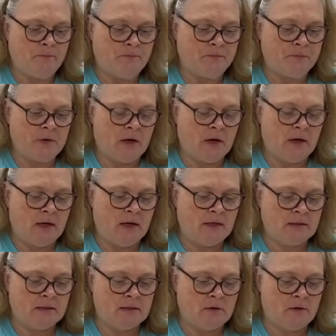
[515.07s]
All right,
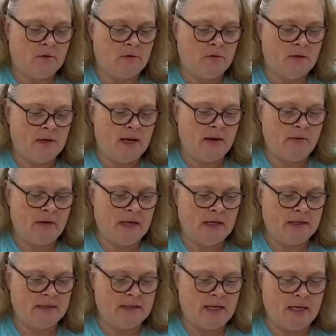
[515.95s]
so now I
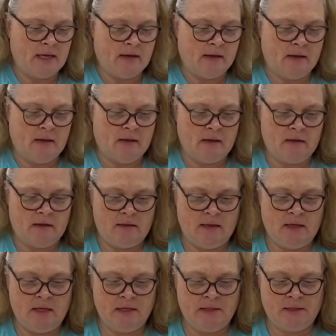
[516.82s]
can take
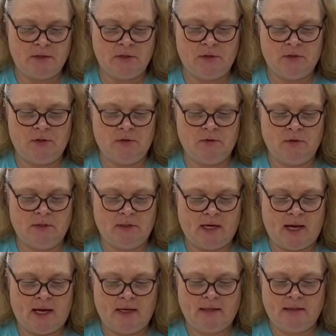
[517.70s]
these 2
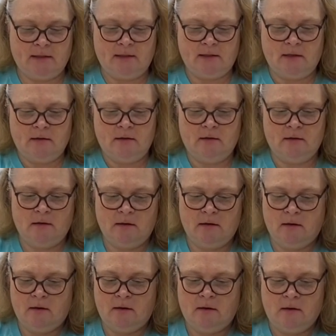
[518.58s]
sets
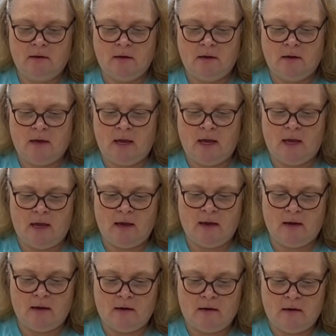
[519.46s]

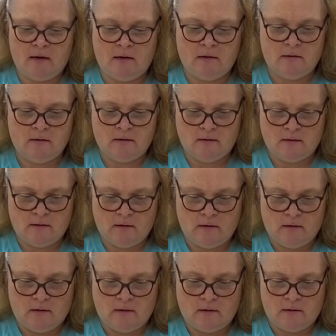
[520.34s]
and
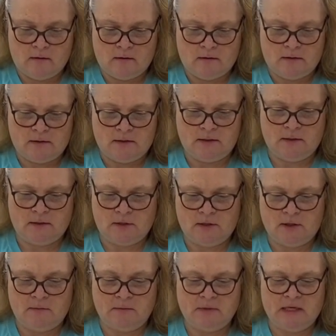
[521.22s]
stitch
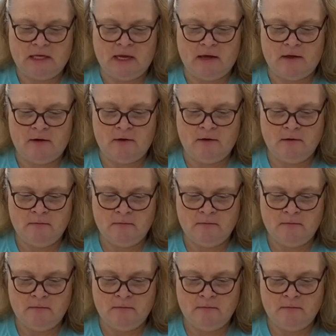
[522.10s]
them together.